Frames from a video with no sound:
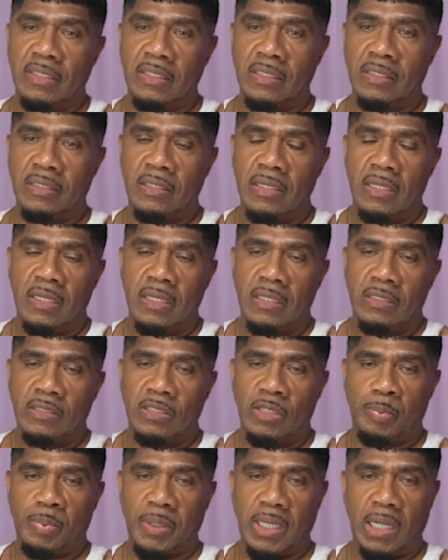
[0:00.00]
and
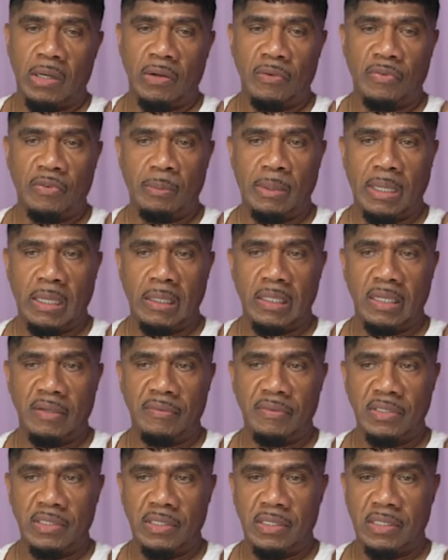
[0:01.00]
took piano for about
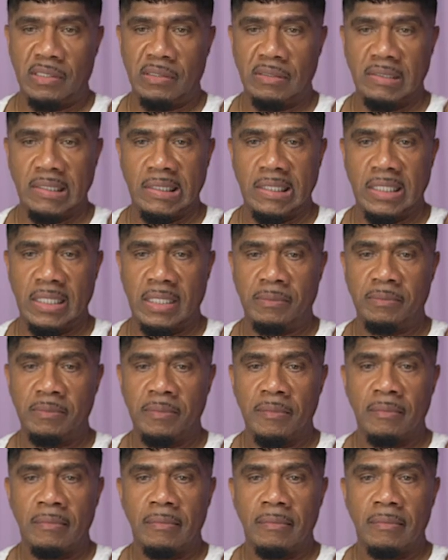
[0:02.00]
eleven years, and then